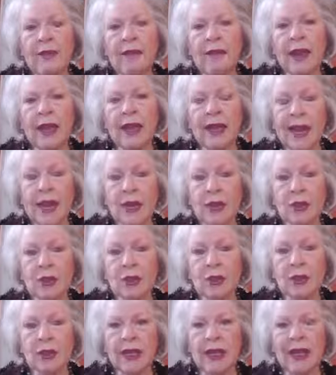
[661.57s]

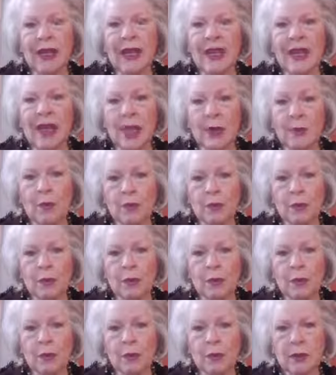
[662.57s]
financially inept,
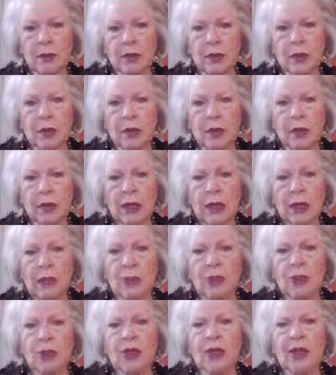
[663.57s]

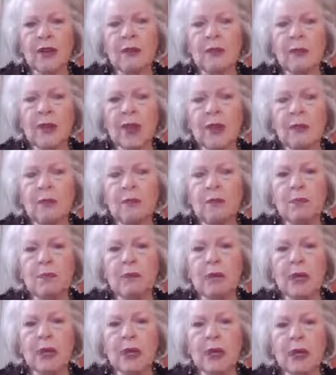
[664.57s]
in which I've made
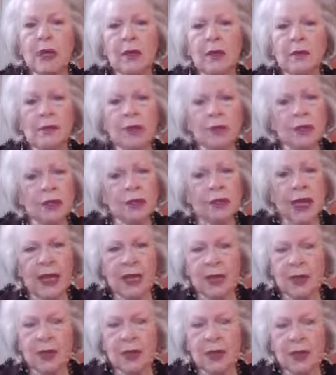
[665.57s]
big
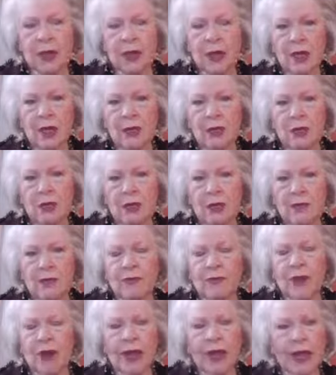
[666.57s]
mistakes with
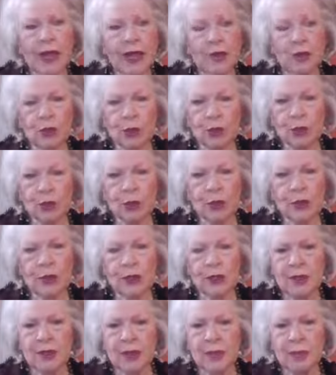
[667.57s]
financial
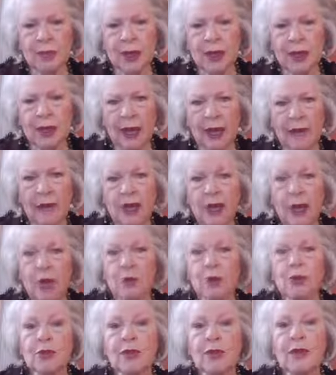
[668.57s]
choices in my life,
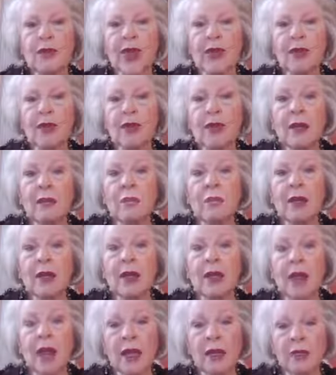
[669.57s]
which have had
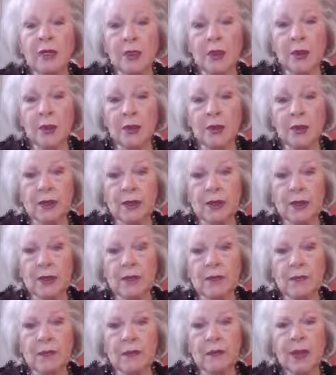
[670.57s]
big
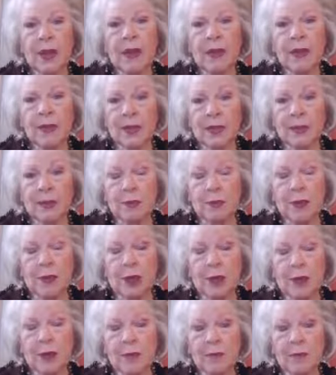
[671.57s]
consequences as I speak.